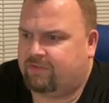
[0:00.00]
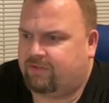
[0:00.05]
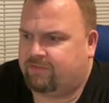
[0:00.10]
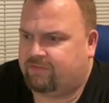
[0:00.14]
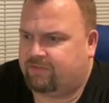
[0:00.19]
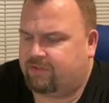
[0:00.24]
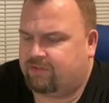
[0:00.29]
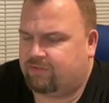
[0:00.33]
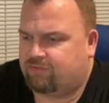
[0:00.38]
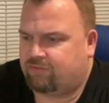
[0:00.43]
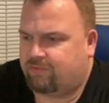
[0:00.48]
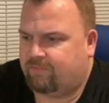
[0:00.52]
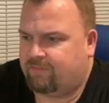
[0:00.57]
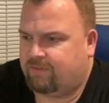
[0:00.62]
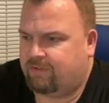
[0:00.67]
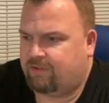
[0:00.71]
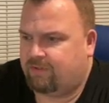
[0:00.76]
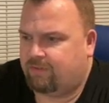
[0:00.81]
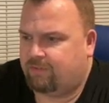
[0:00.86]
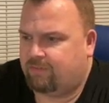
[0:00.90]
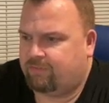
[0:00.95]
an intro
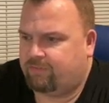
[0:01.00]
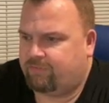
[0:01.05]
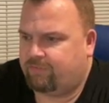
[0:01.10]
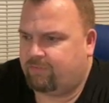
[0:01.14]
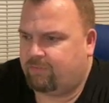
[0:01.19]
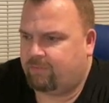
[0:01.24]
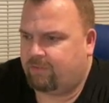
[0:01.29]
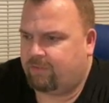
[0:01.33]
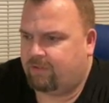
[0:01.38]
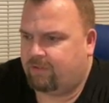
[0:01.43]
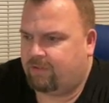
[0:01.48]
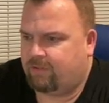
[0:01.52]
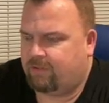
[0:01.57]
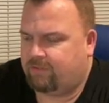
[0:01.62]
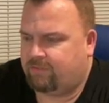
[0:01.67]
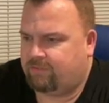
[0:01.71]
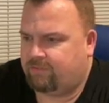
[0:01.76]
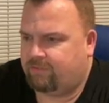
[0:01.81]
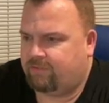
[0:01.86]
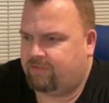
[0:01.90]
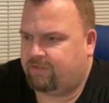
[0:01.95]
video to
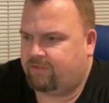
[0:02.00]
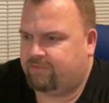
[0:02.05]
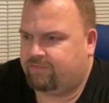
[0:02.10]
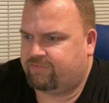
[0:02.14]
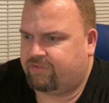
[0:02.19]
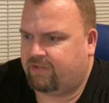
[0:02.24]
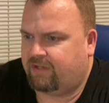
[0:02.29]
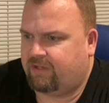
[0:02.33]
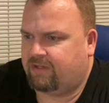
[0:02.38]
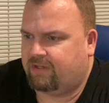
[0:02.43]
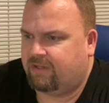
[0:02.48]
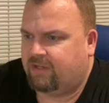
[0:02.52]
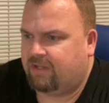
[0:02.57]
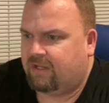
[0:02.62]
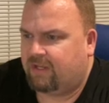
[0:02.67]
the site.